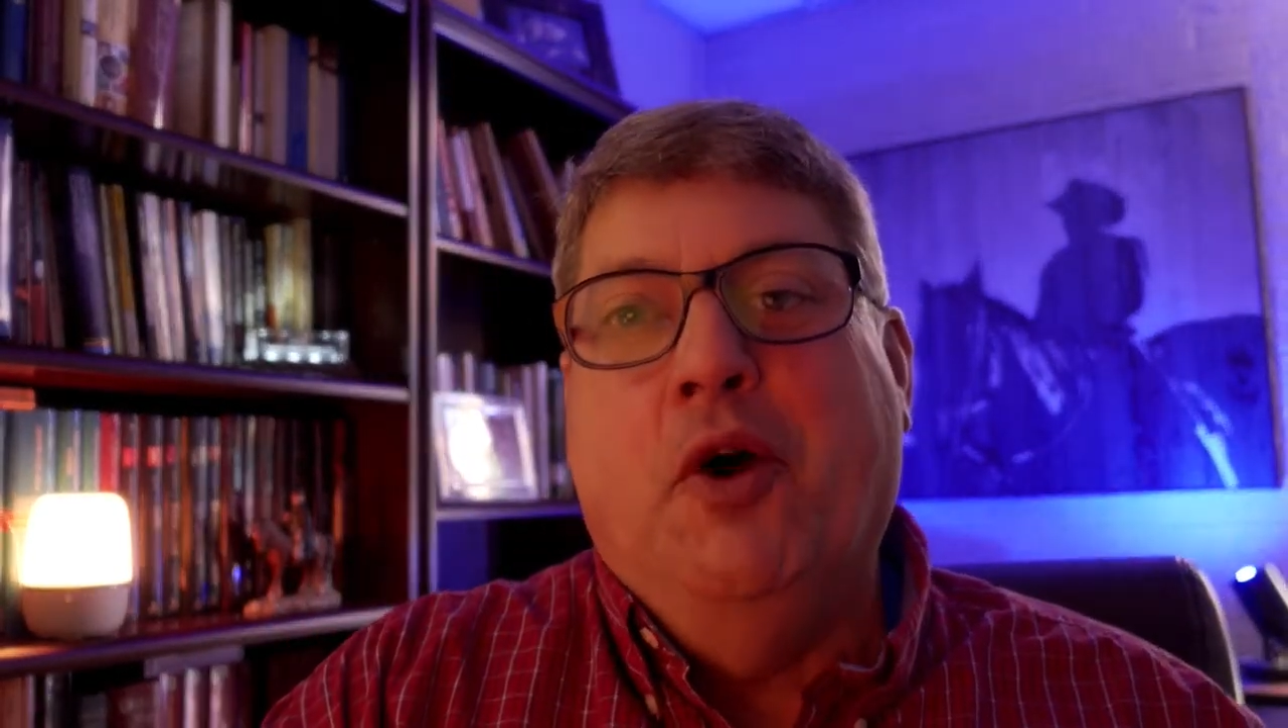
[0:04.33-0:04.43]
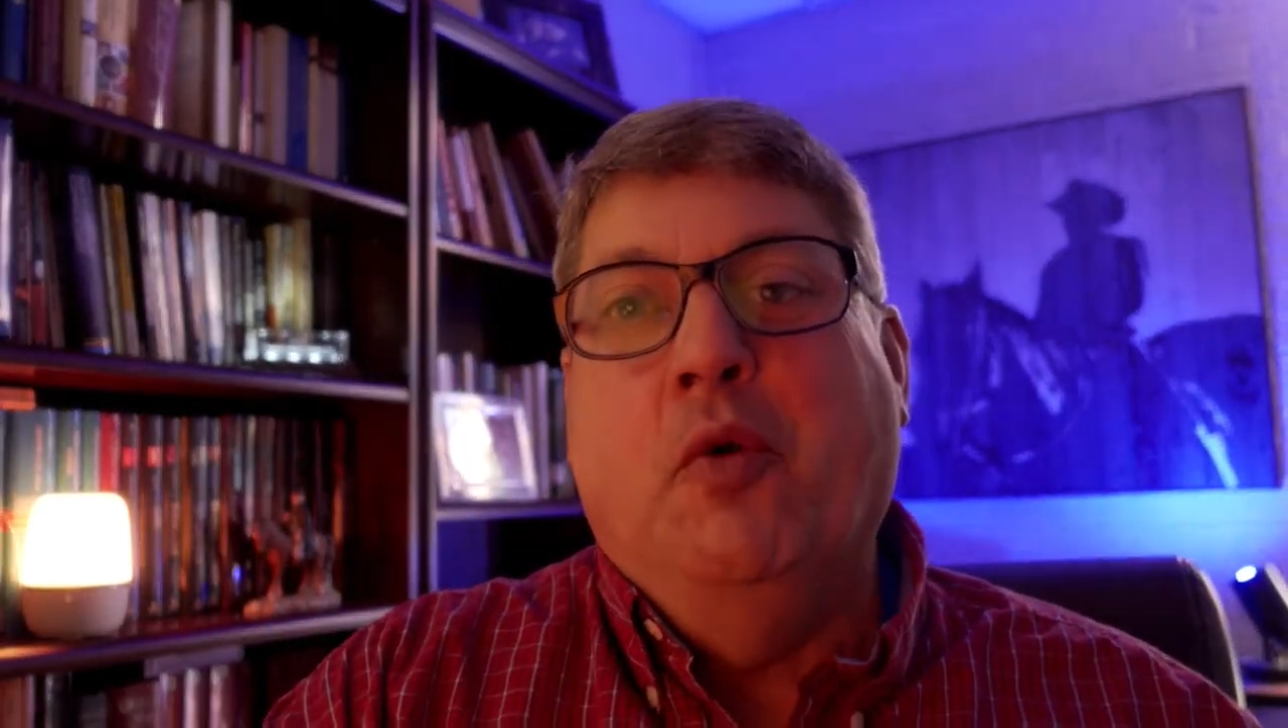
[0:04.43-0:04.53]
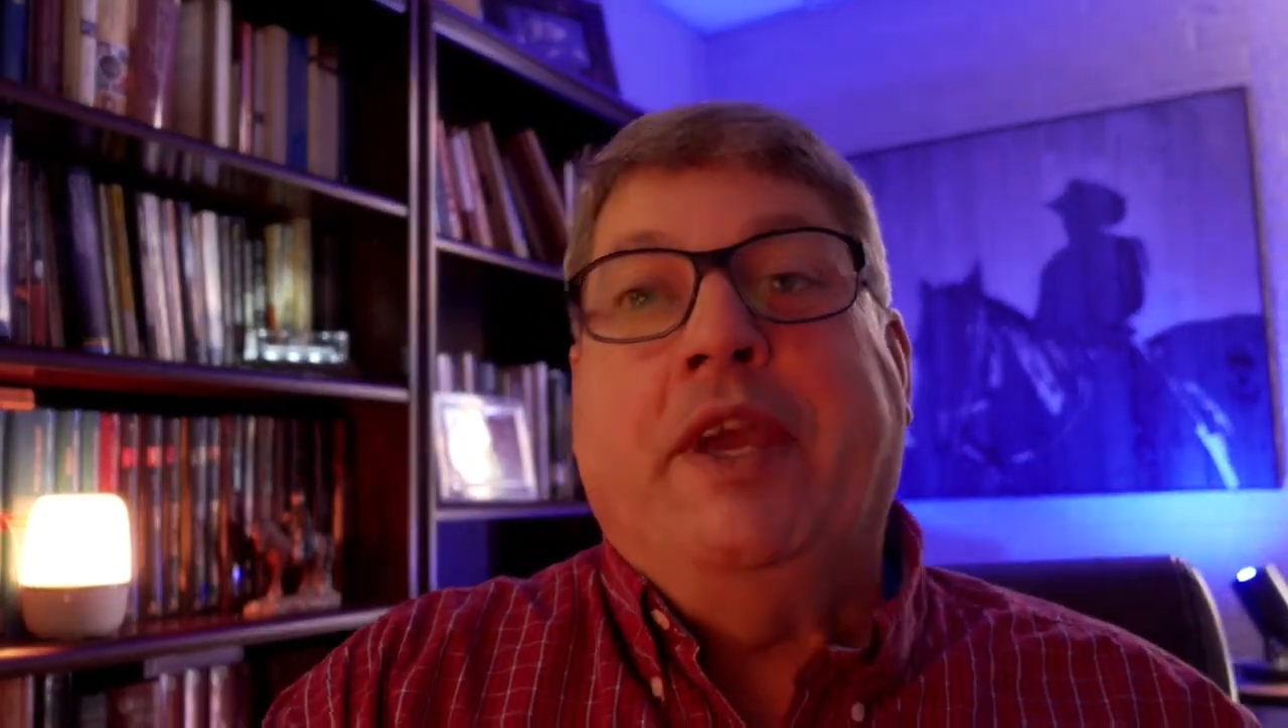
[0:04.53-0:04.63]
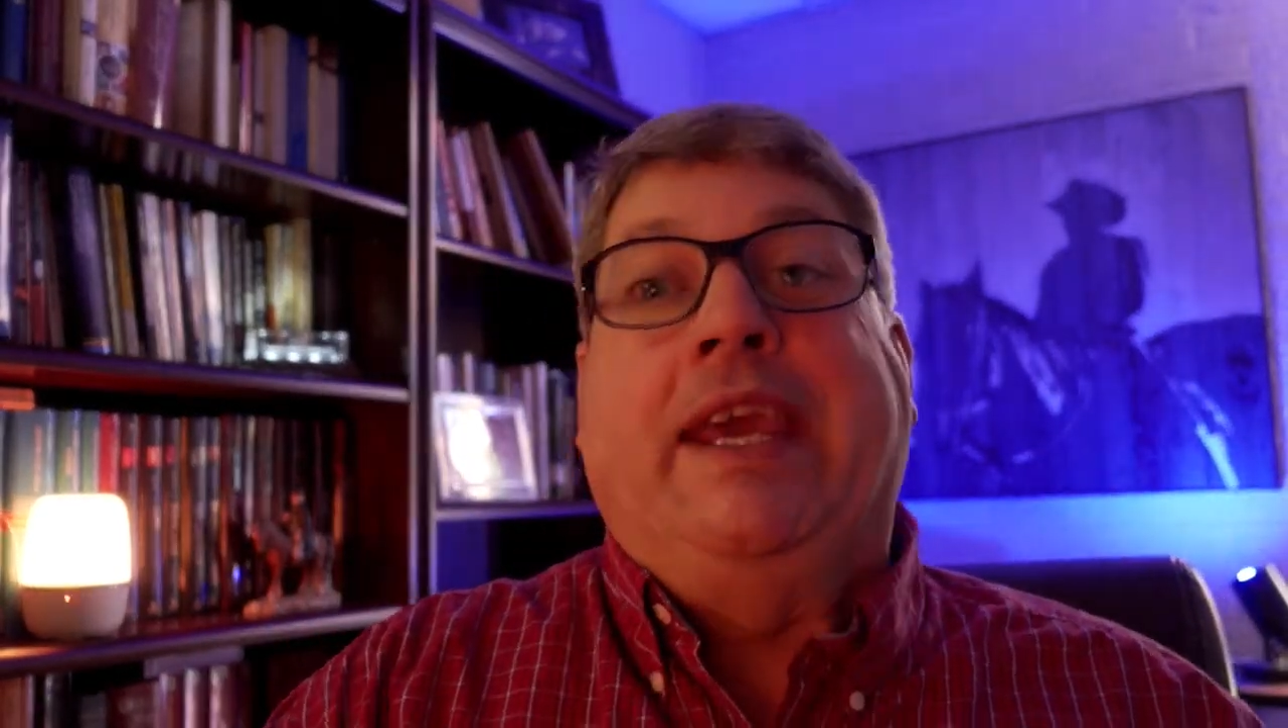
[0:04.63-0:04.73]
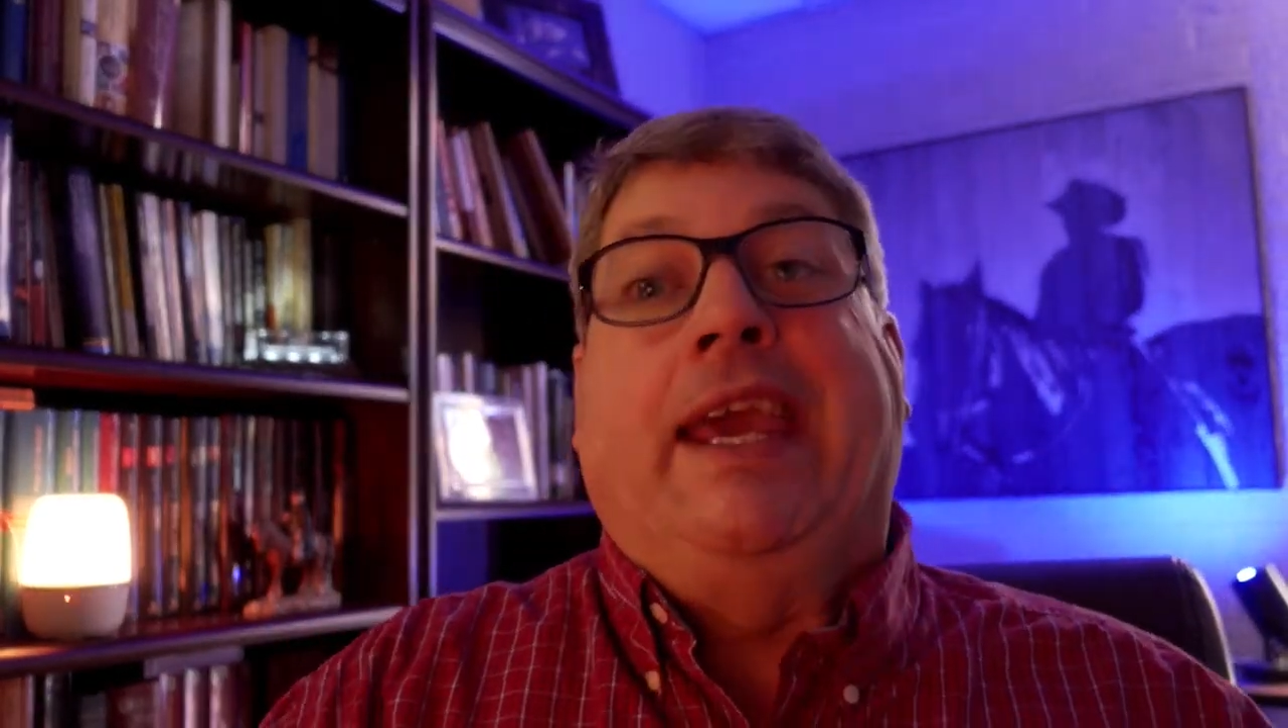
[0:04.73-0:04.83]

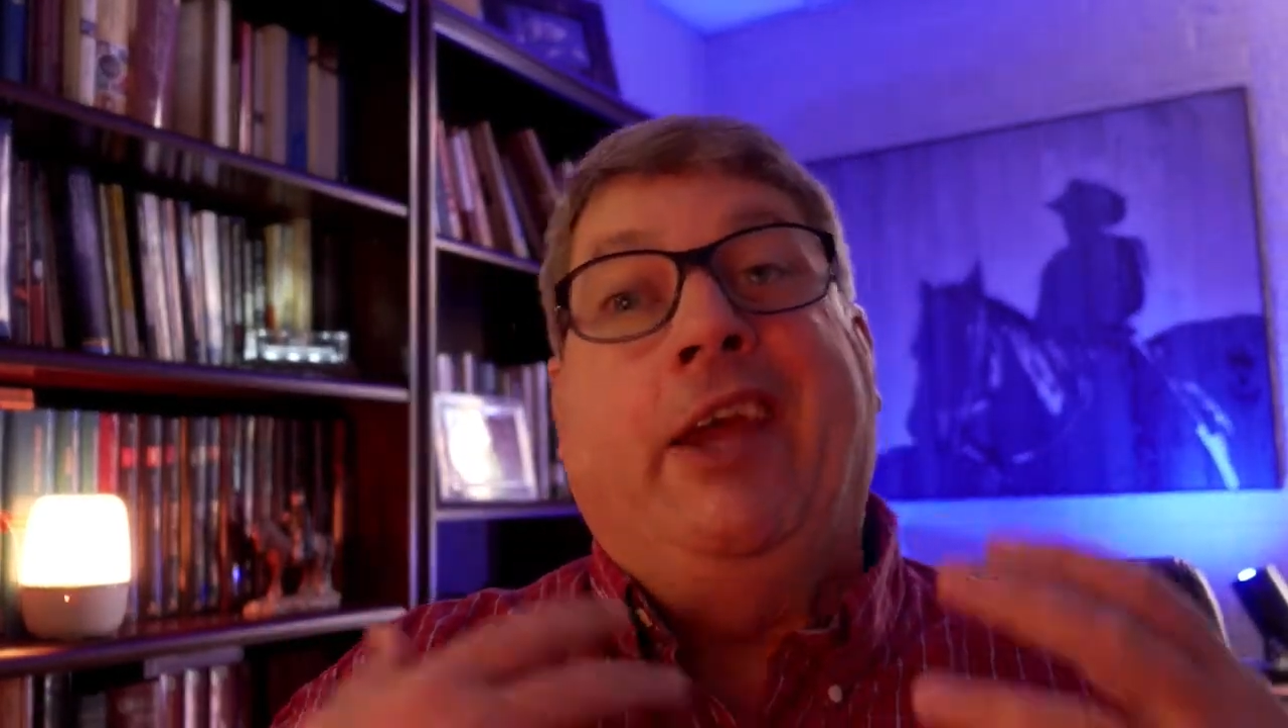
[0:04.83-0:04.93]
We